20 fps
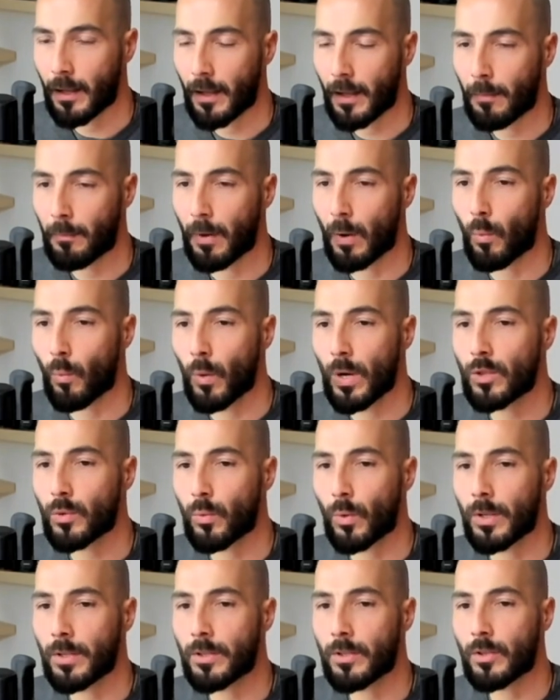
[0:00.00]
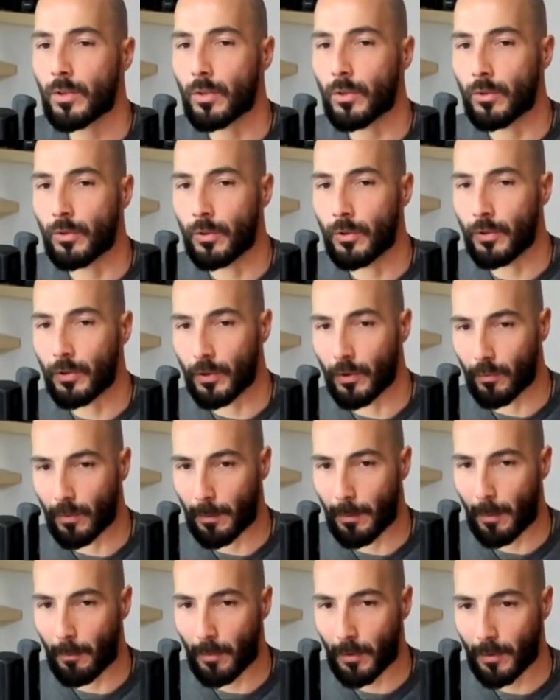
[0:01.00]
But which ones do you
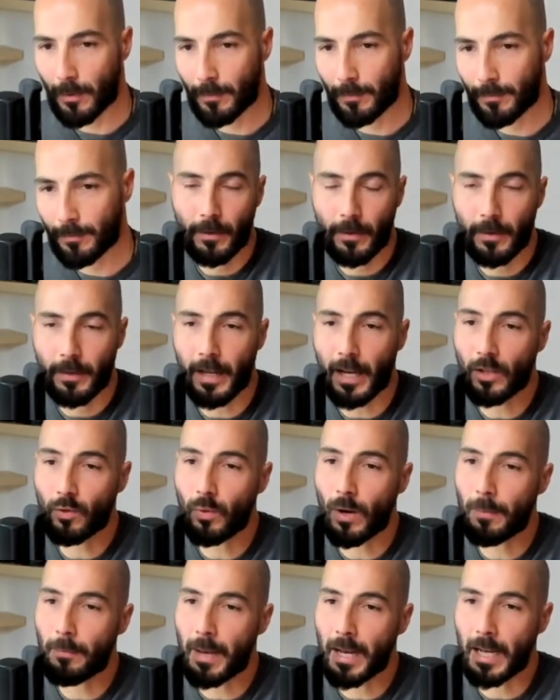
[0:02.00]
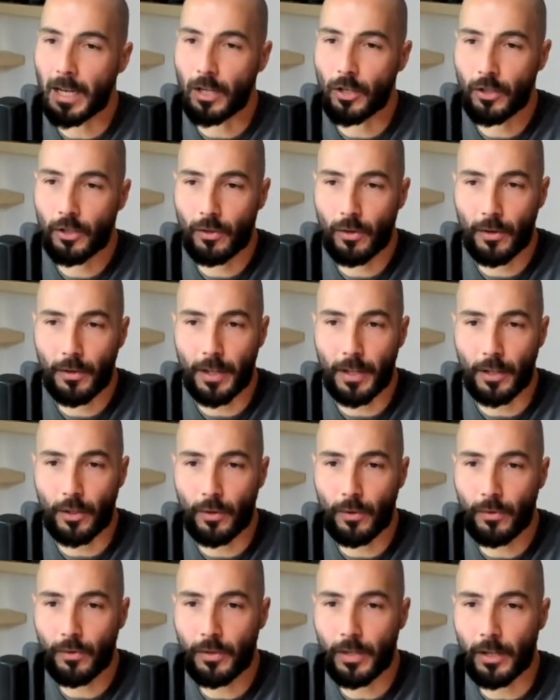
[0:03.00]
remember? That's why making sure that you
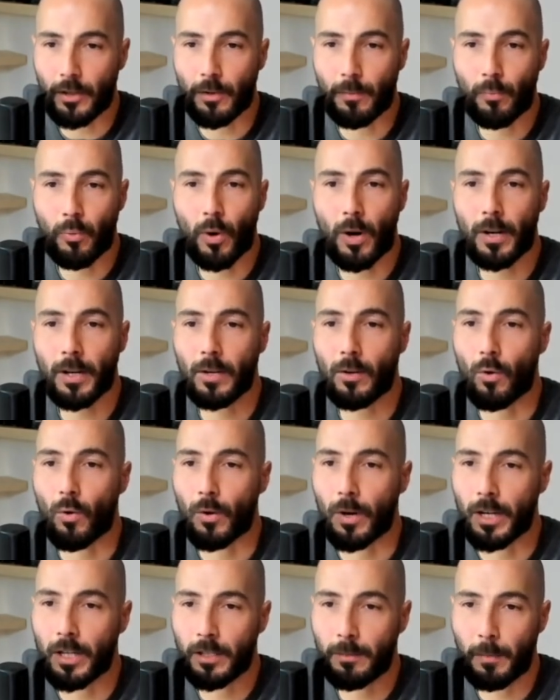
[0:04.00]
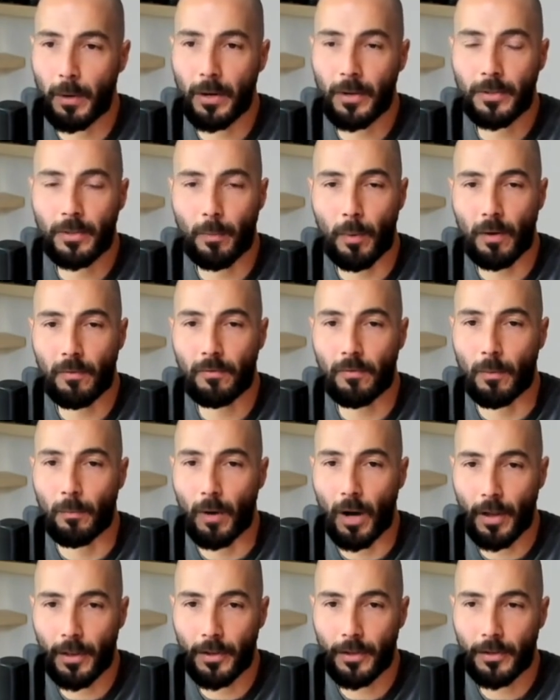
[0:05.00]
set your product or experience apart from
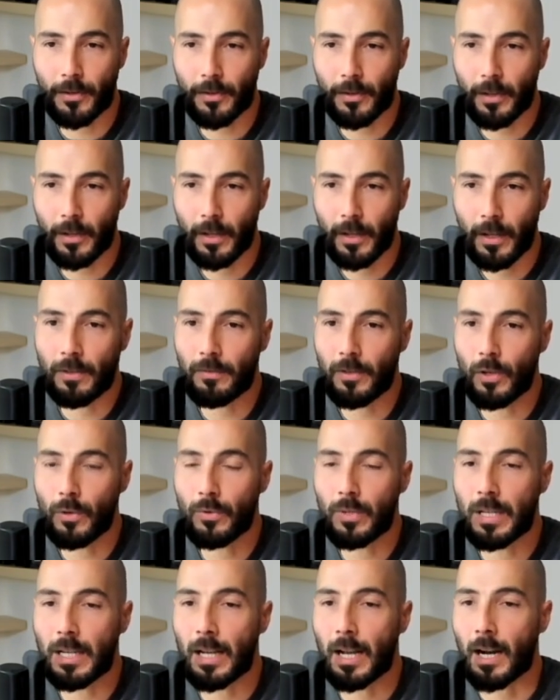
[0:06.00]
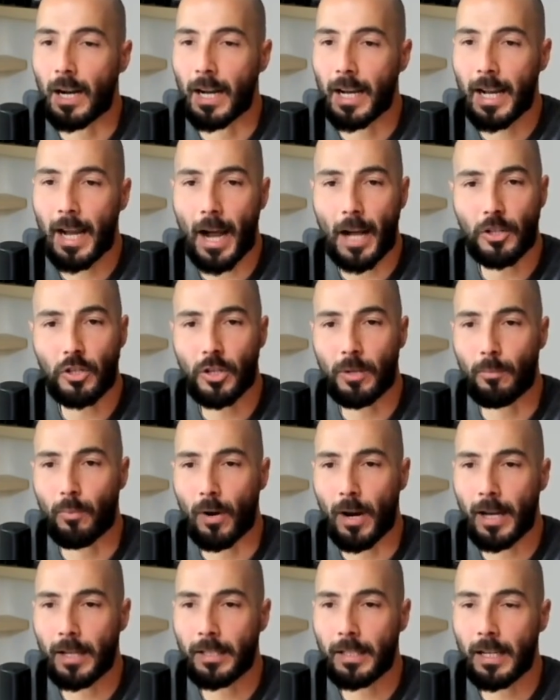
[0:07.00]
others using a catchy
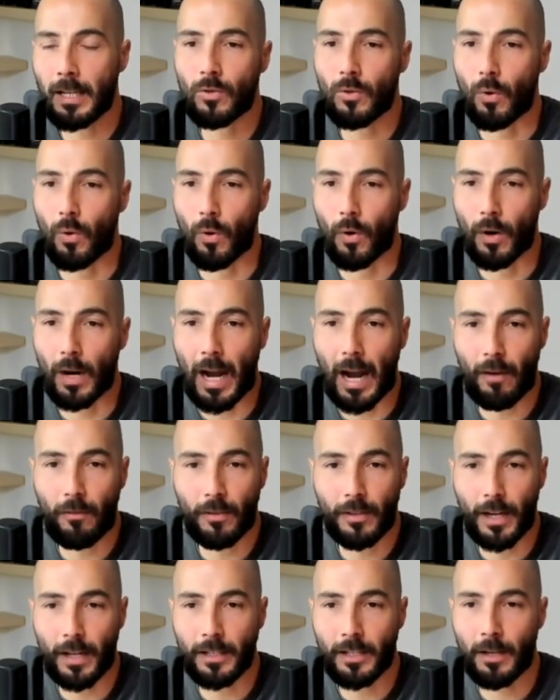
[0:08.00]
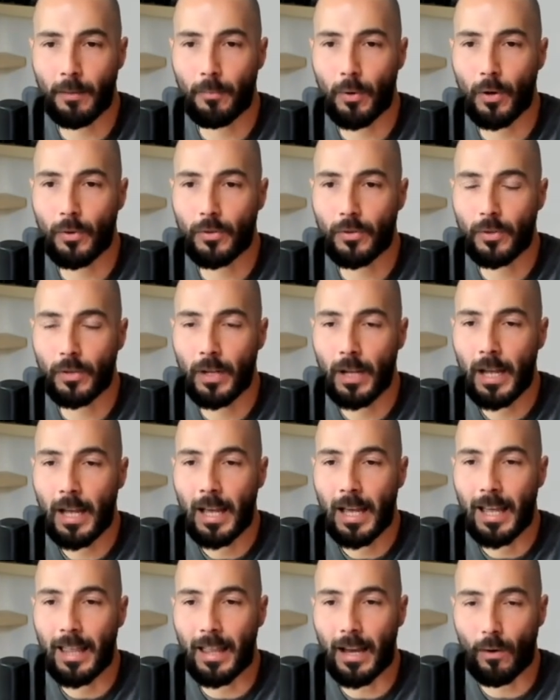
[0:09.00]
branding or advertising approach
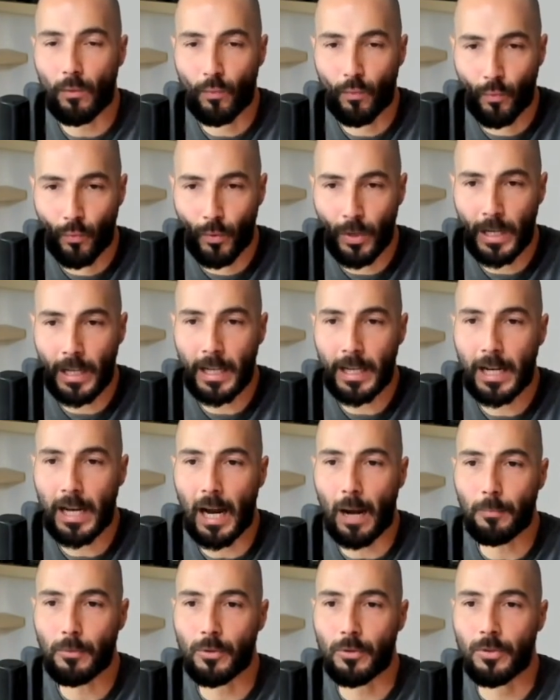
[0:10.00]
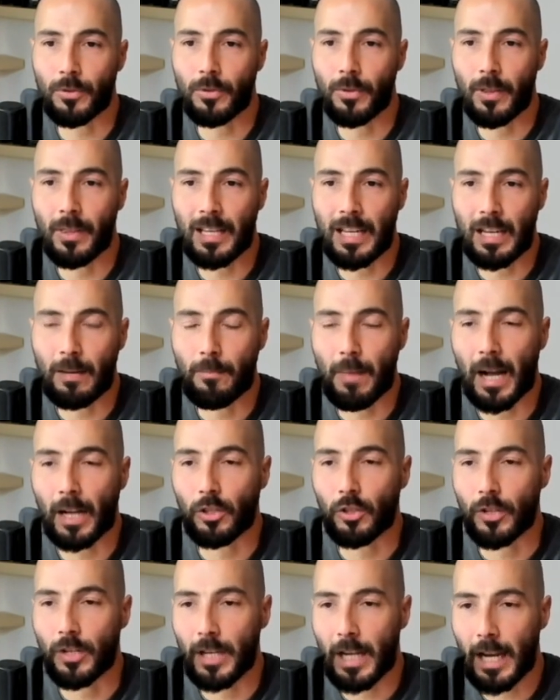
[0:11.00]
that really captures the
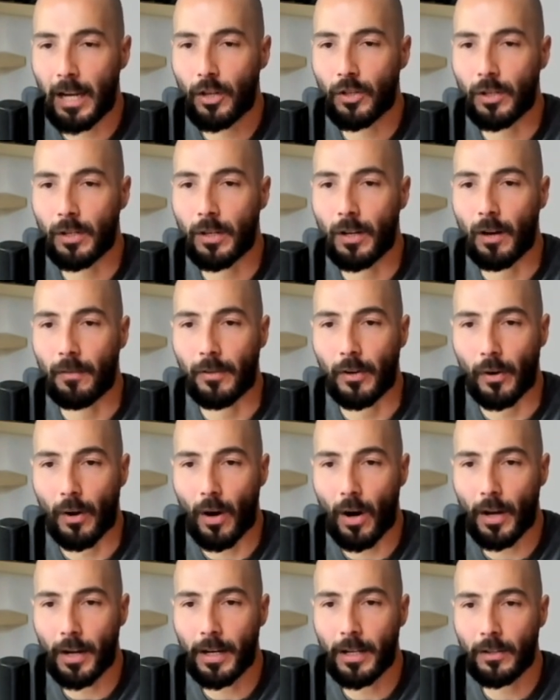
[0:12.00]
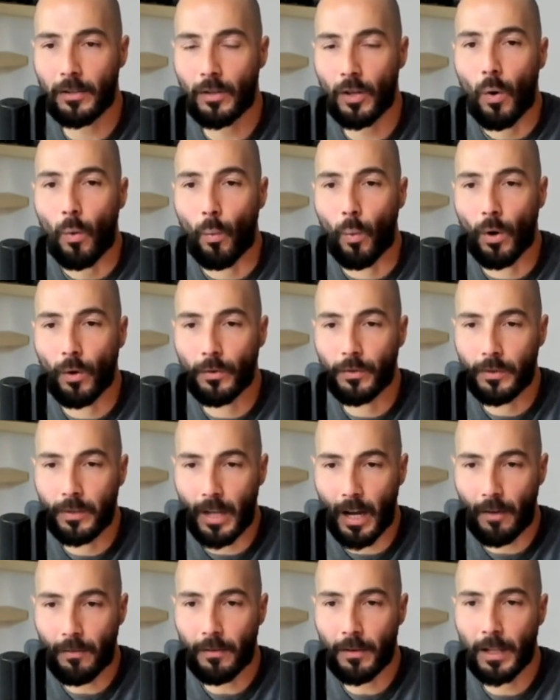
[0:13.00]
imagination of your audience will
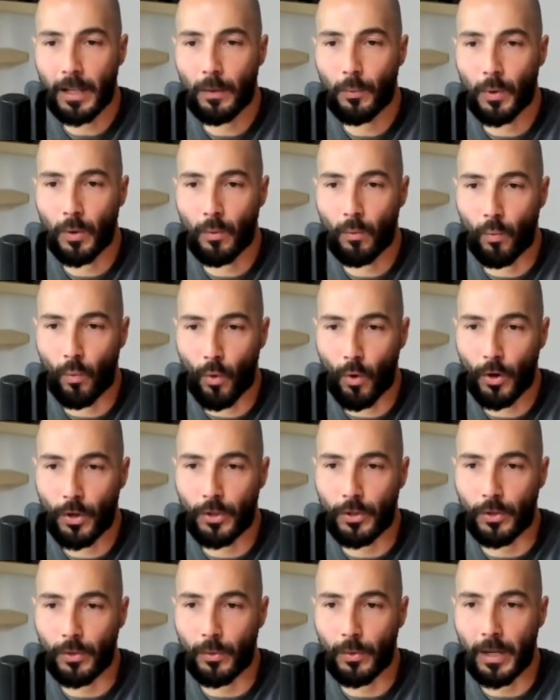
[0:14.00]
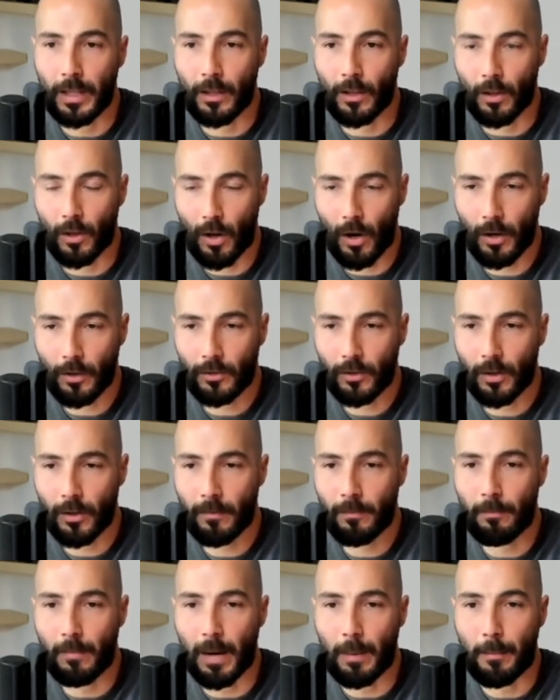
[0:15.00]
definitely reward you in the long
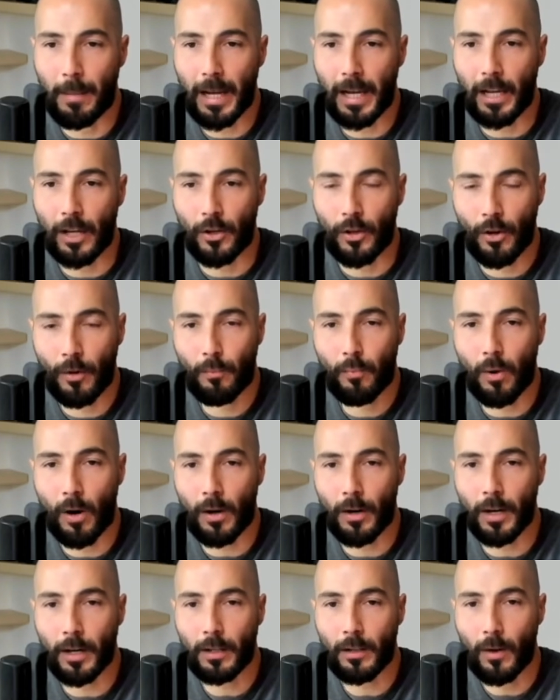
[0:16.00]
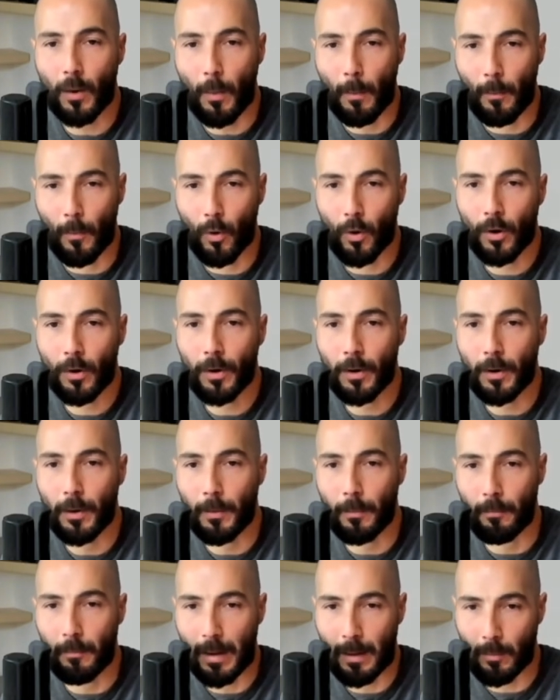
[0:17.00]
term by making your product more
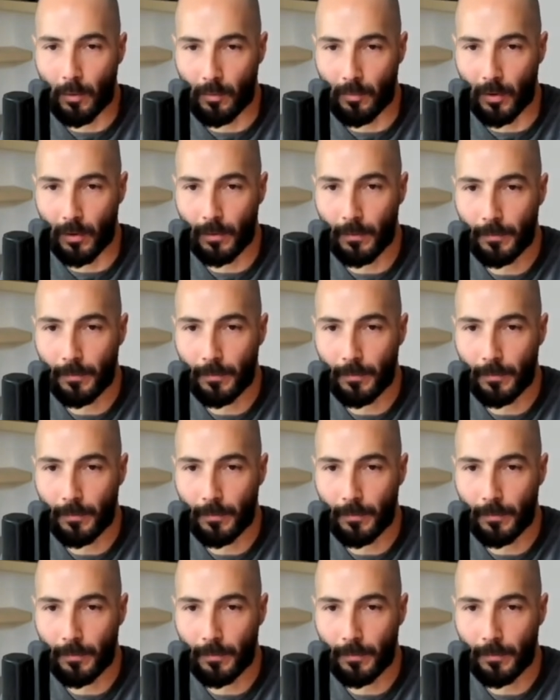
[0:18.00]
memorable.